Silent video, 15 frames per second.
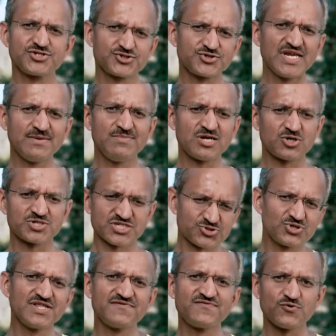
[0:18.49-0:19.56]
Today, because it's
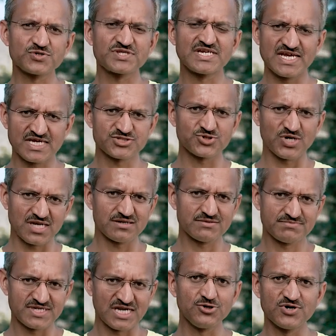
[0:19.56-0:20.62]
only the fourth day, so I'll
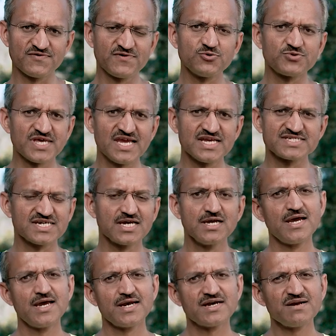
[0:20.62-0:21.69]
tell you a few things.
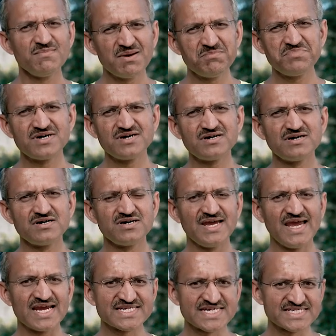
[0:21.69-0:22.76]
Remember,
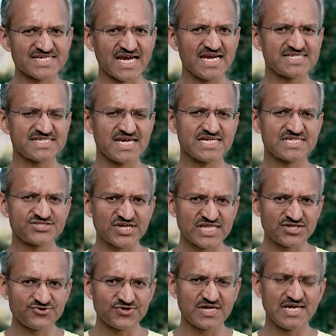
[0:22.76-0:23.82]
exercising,
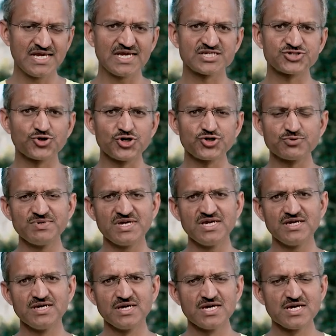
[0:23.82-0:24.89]
strength training is going to
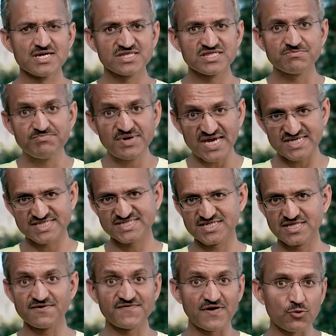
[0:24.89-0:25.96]
be the base,
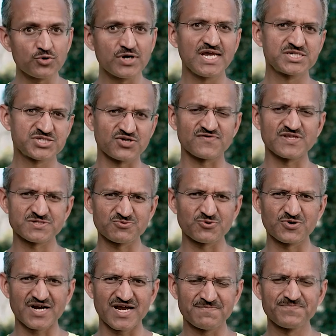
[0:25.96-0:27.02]
the foundation of this
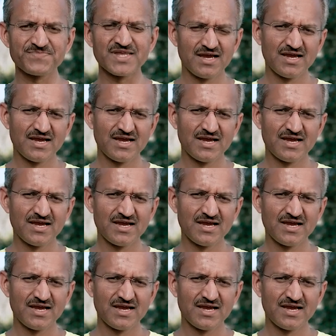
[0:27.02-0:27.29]
program.